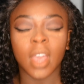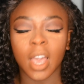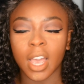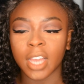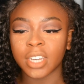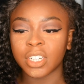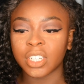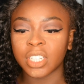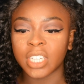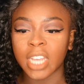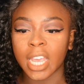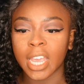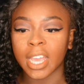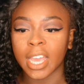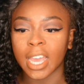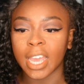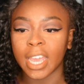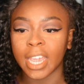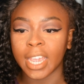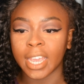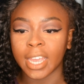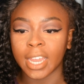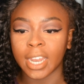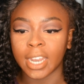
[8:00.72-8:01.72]
I just take
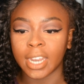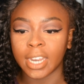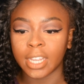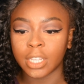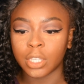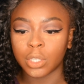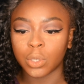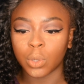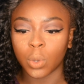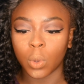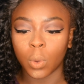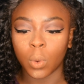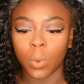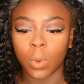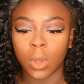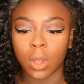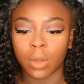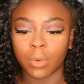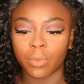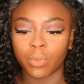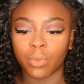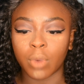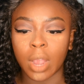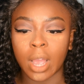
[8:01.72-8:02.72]
a little
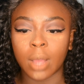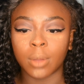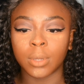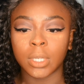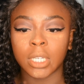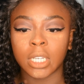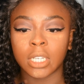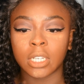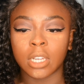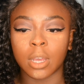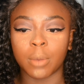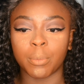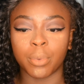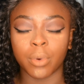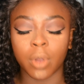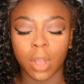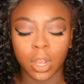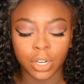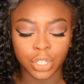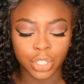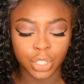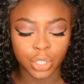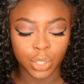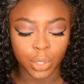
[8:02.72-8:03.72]
rounded
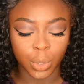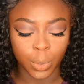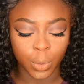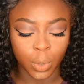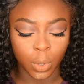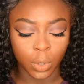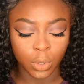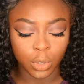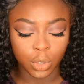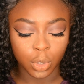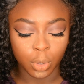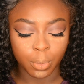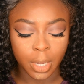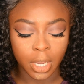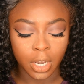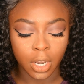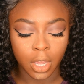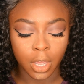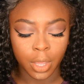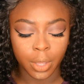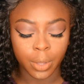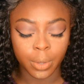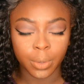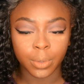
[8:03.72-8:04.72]
brush to contour my
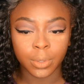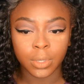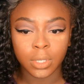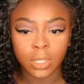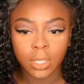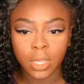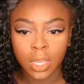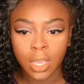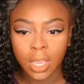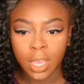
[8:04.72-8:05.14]
nose,